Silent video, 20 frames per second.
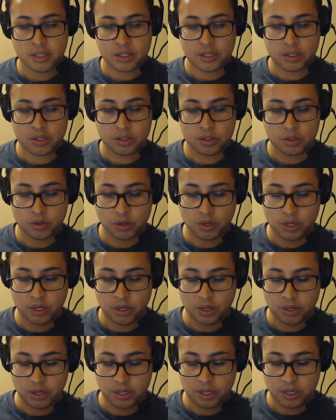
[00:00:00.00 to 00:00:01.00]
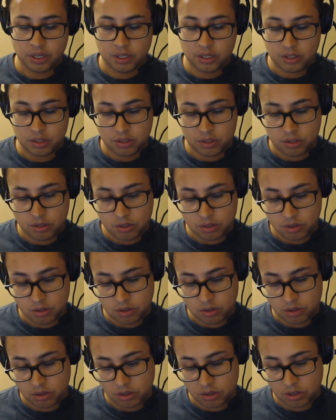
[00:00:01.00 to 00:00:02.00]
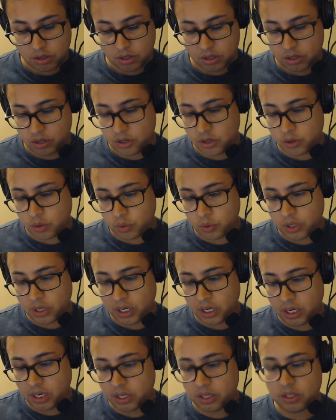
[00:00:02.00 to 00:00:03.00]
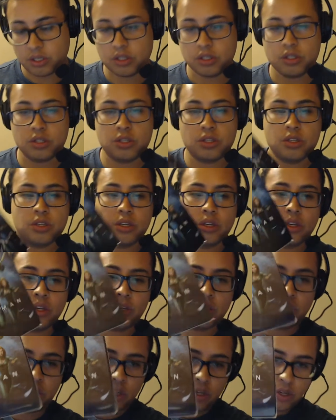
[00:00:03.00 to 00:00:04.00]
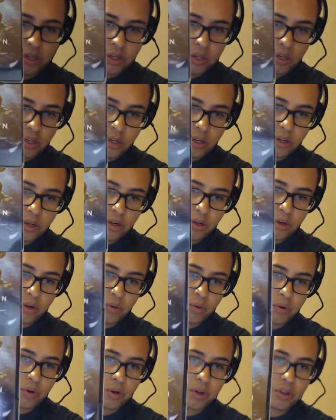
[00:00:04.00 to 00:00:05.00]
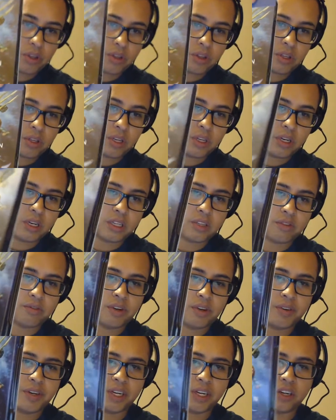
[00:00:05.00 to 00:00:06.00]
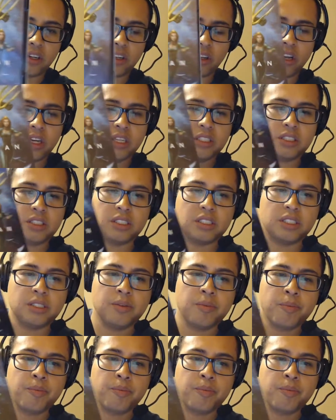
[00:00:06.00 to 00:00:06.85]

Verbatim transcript: So here it is. Oh, no dings, no nothing. It's very glossy,